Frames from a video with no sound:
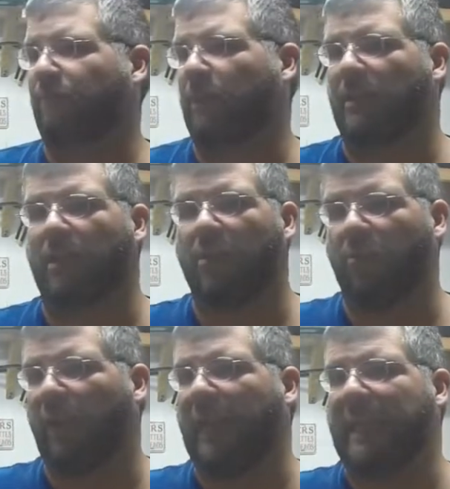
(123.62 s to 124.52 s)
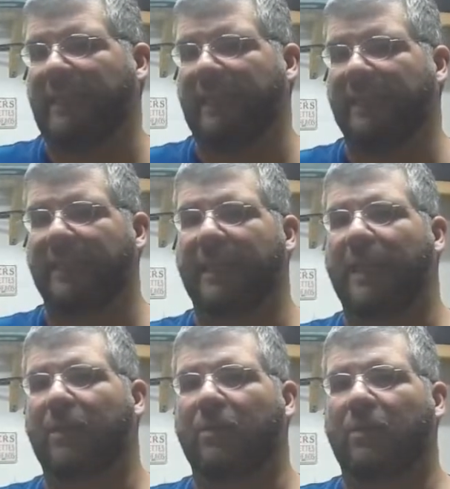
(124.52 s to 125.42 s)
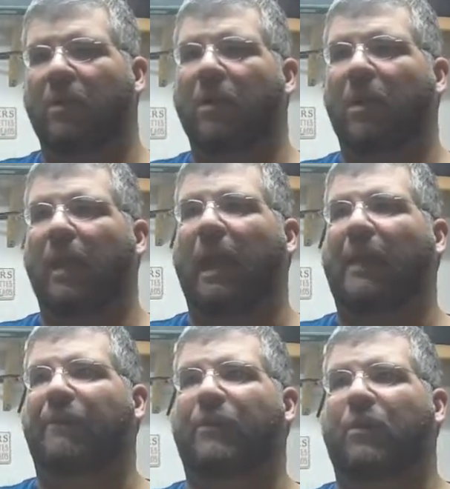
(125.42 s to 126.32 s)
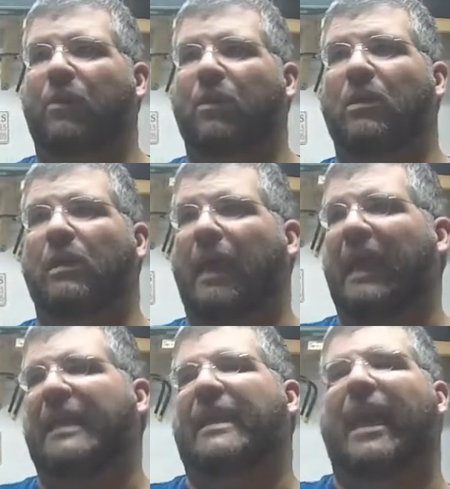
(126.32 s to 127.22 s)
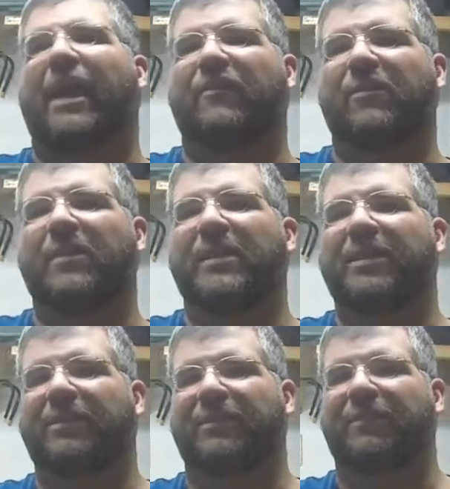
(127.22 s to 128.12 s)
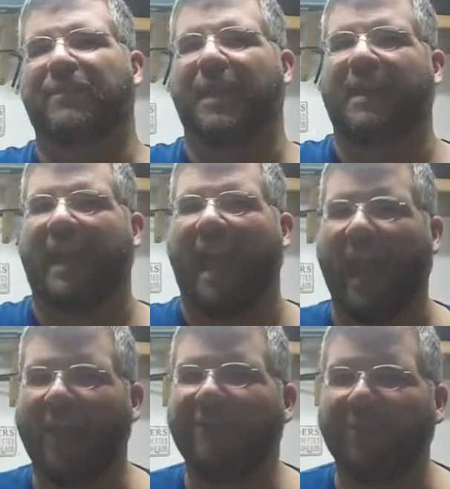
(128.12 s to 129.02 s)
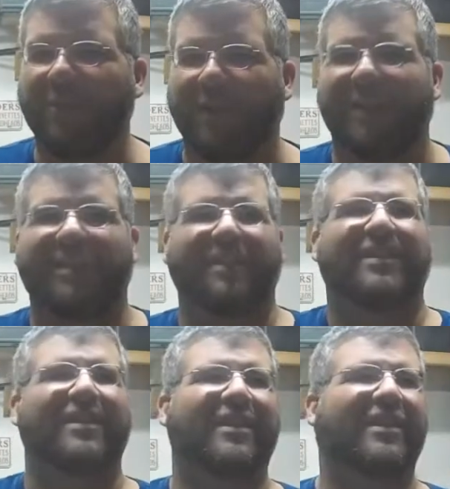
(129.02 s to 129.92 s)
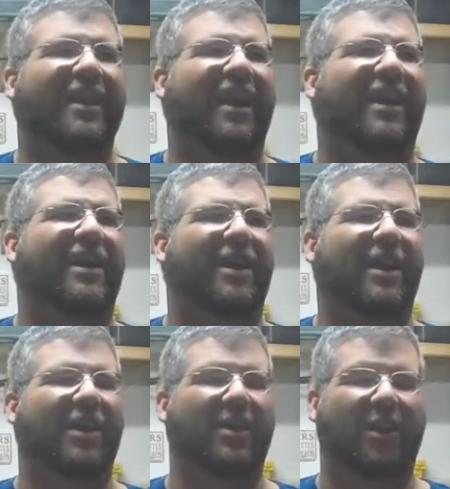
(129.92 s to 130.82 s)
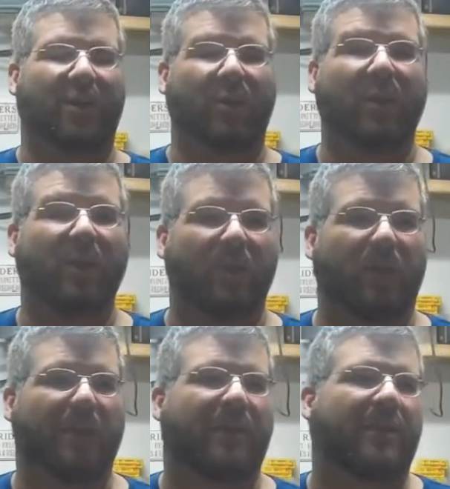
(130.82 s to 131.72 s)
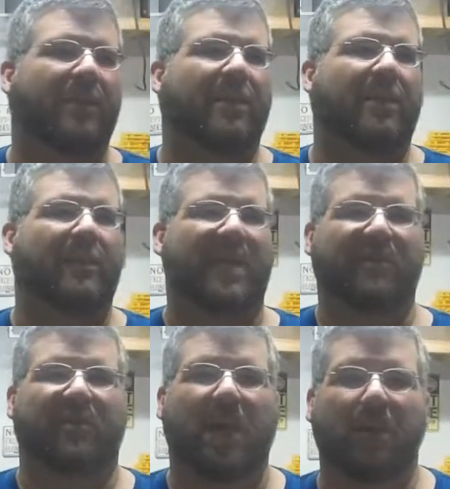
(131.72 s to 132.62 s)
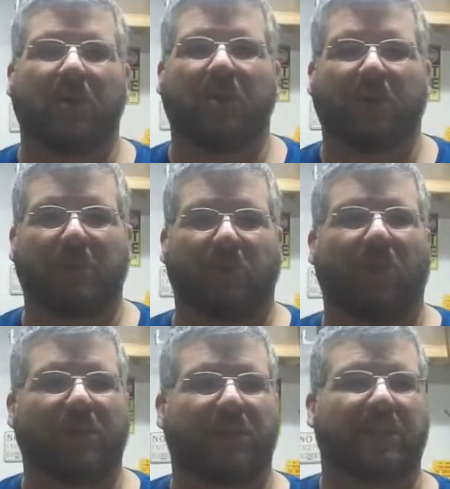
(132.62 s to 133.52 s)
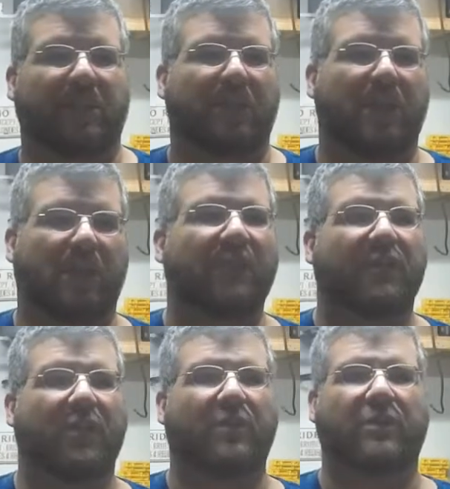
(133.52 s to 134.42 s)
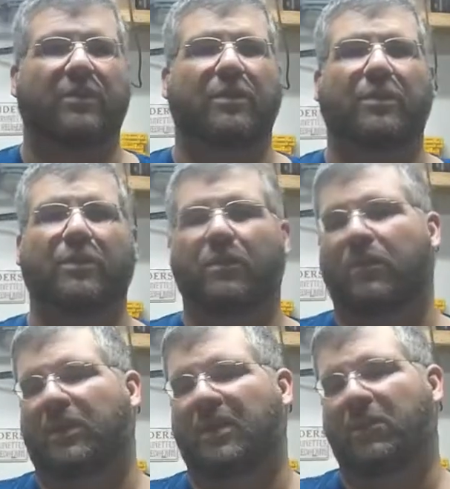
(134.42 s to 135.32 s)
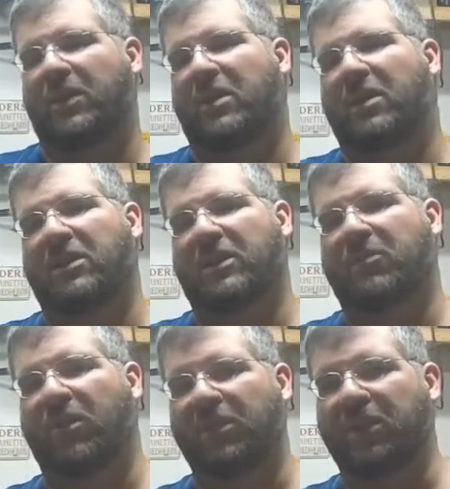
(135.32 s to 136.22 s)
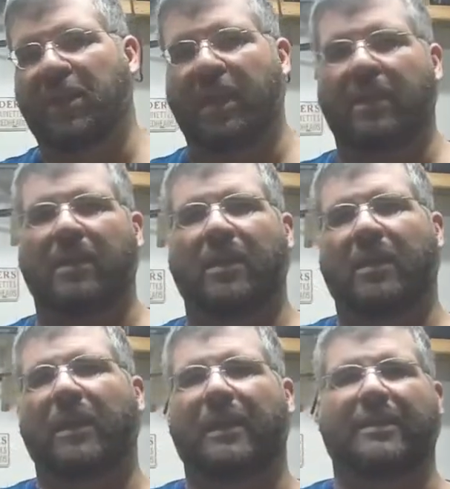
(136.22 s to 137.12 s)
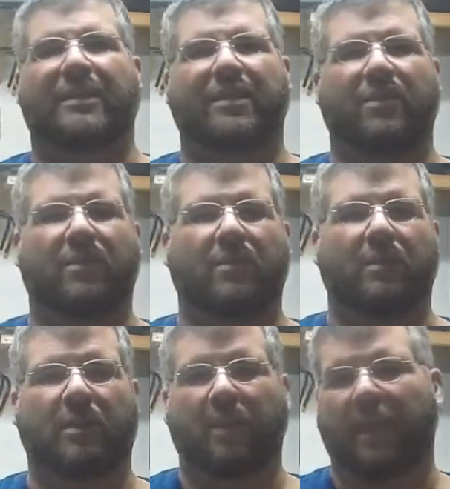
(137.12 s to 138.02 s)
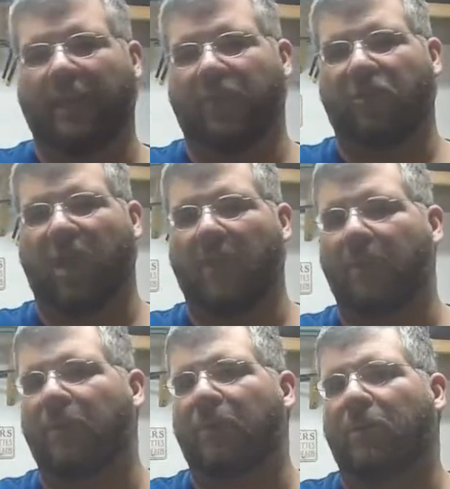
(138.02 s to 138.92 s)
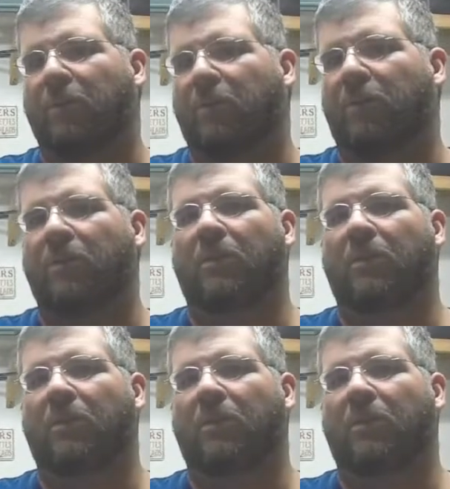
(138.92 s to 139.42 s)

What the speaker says: it's our rainy season now, after however many years of not having one, a real one. We have a tropical depression on the Gulf Coast. It's not really called a depression yet. It's still a tropical